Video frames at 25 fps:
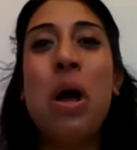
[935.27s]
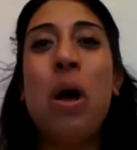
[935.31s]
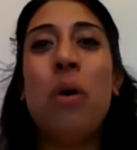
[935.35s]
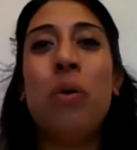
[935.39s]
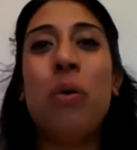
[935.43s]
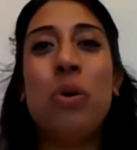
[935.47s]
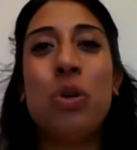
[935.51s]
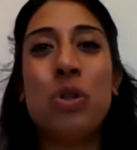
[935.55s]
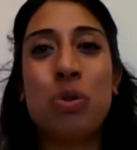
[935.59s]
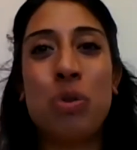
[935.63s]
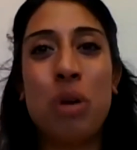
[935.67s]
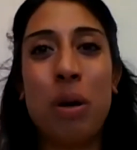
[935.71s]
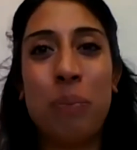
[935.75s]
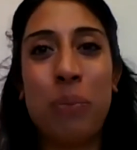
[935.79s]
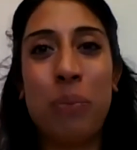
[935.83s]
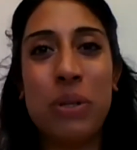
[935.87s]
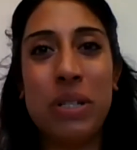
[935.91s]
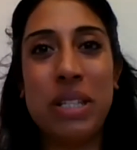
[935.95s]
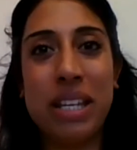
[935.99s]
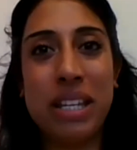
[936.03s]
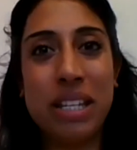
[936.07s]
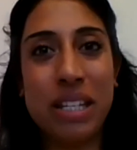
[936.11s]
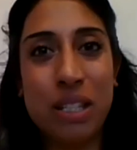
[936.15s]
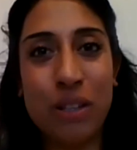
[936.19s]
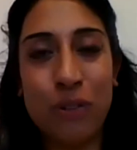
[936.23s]
which
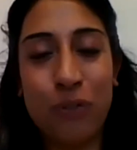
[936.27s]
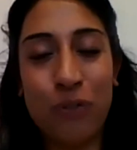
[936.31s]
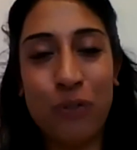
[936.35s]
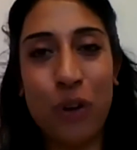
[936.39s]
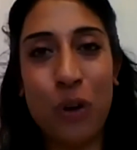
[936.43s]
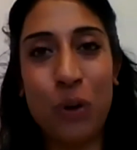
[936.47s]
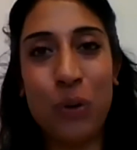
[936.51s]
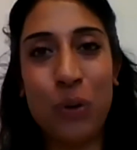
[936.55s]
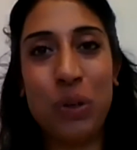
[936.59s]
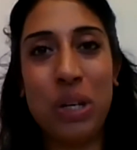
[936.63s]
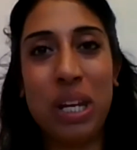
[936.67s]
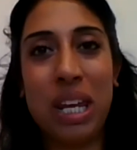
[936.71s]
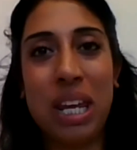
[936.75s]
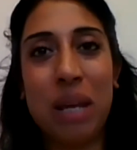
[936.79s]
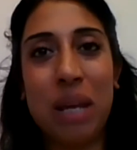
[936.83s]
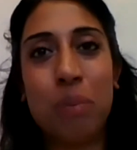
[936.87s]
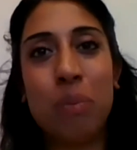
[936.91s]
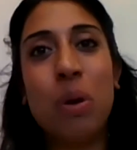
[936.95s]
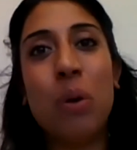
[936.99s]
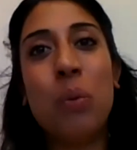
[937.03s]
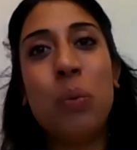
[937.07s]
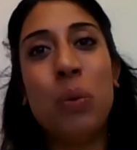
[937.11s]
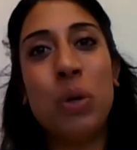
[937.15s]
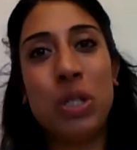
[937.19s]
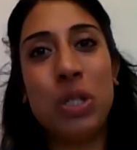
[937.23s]
represents the
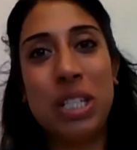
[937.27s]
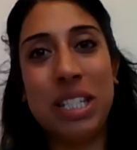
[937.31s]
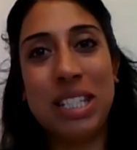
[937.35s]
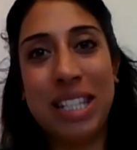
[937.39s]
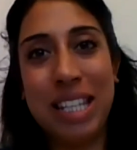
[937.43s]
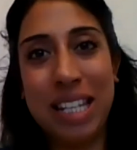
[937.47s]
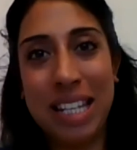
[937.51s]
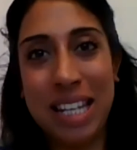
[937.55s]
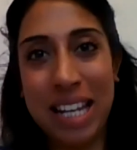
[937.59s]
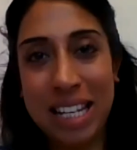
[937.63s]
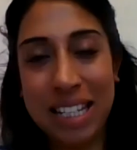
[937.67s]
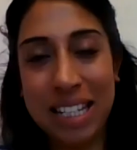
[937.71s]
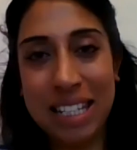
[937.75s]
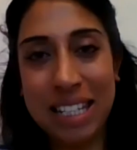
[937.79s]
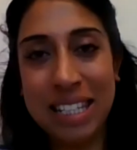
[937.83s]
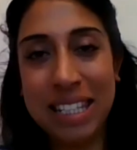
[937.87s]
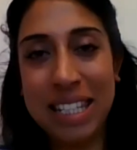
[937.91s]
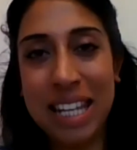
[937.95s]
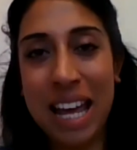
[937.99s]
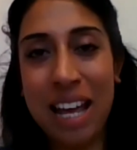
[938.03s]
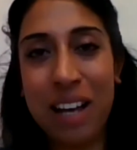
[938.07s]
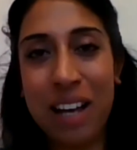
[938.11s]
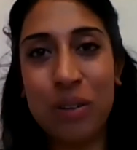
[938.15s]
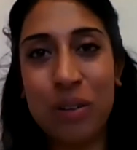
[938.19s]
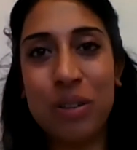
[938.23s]
phoneme, which is the letter
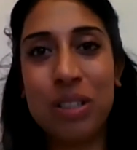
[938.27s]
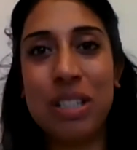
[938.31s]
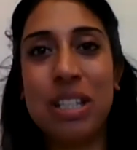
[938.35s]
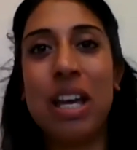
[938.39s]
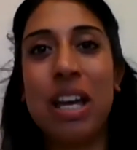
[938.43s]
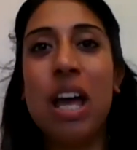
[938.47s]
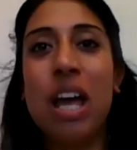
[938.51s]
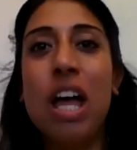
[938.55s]
sound.